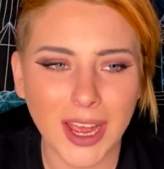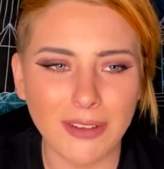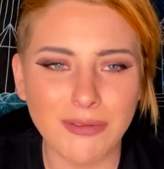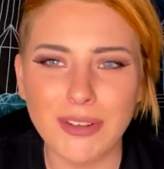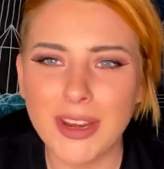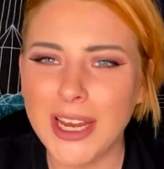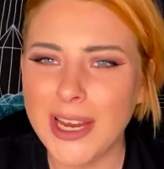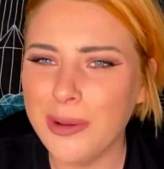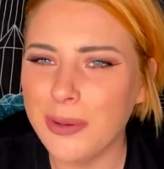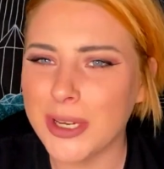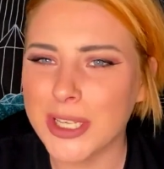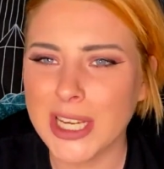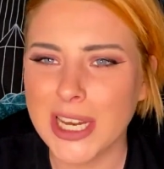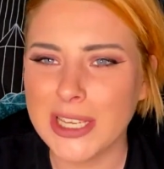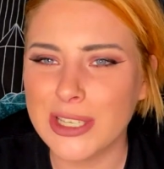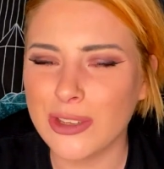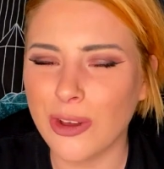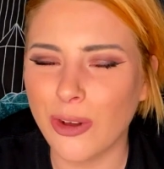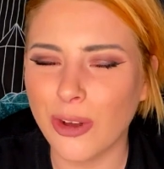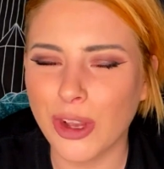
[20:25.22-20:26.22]
really wish
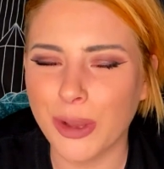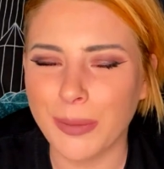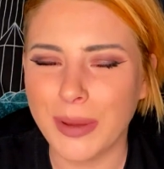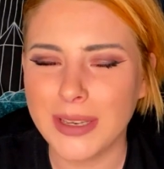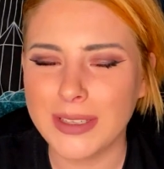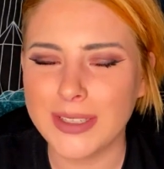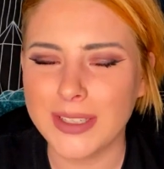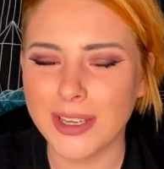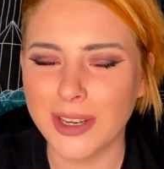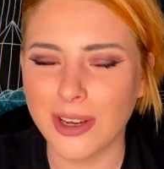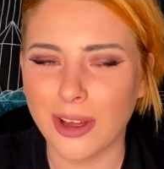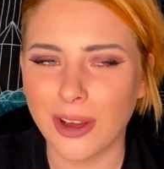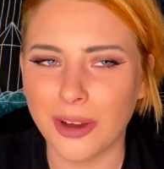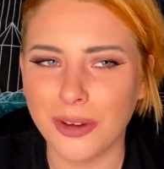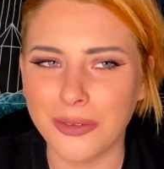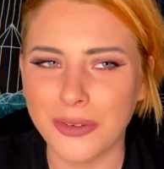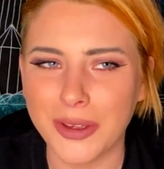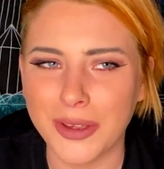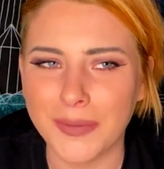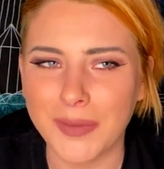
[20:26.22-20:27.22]
I documented a lot
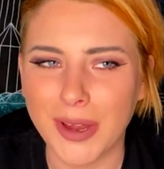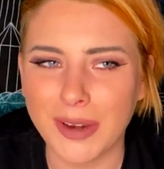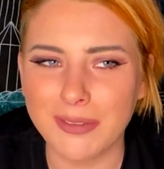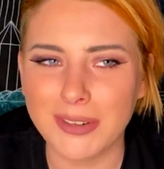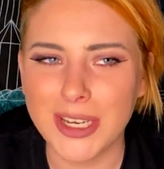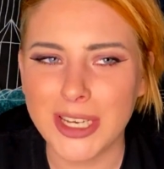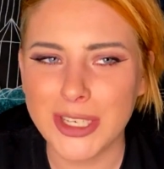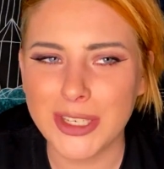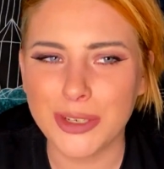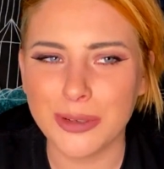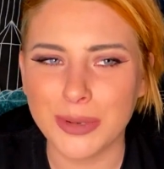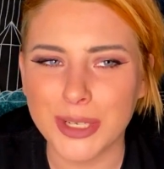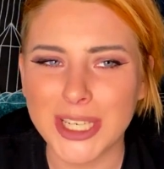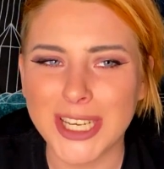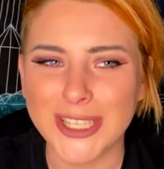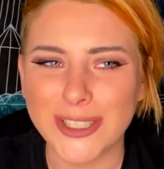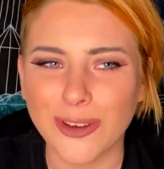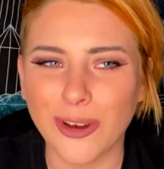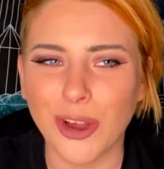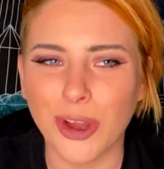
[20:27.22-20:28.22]
of it. I really do
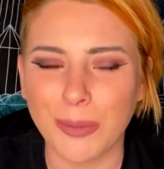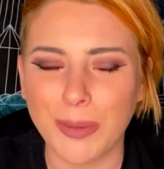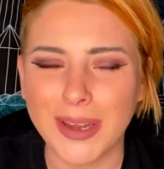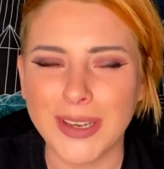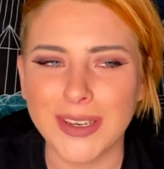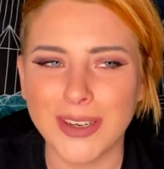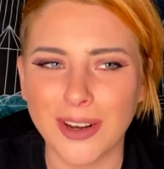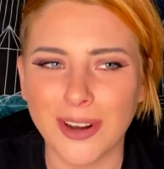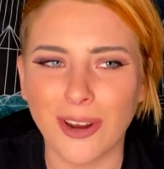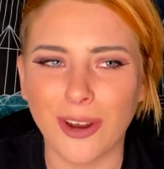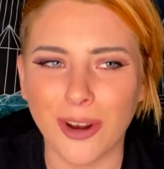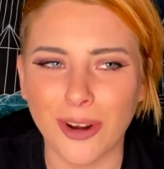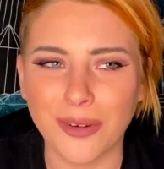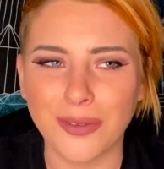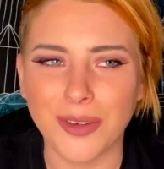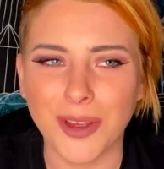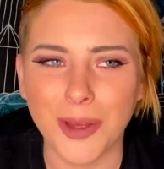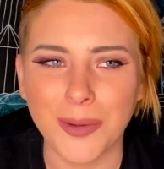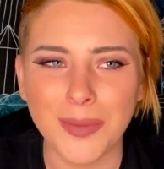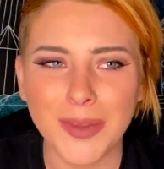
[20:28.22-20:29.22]
wish I documented a lot
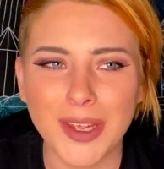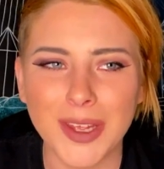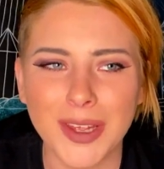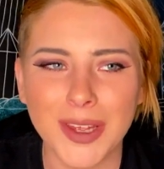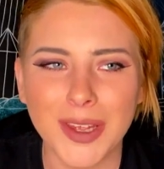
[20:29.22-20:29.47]
of it.